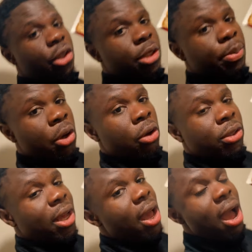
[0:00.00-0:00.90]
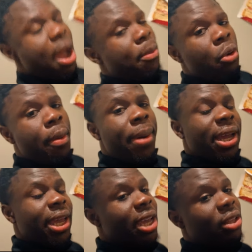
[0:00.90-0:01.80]
is because I'm going back
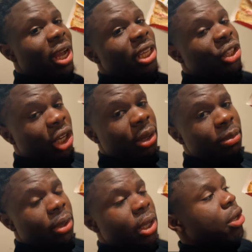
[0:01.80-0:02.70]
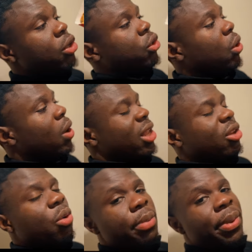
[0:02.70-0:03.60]
again at the gym, so I don't
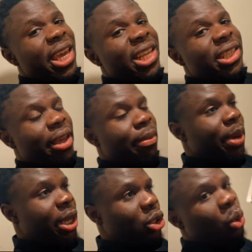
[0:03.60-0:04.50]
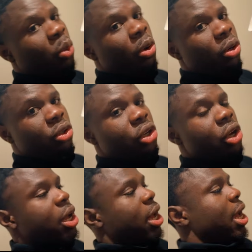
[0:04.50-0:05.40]
want to be eating a bit too much.
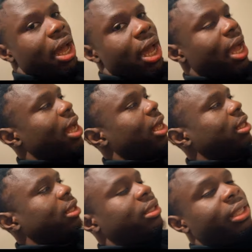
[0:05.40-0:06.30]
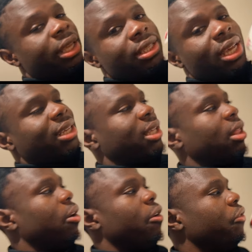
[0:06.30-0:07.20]
And this has a
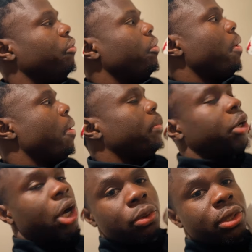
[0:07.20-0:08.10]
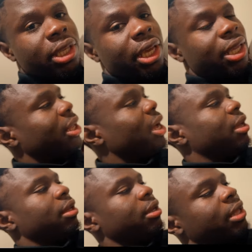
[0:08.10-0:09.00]
lot of protein, like
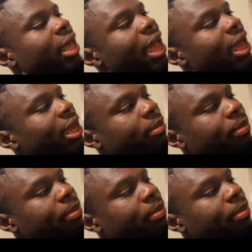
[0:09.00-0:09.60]
the egg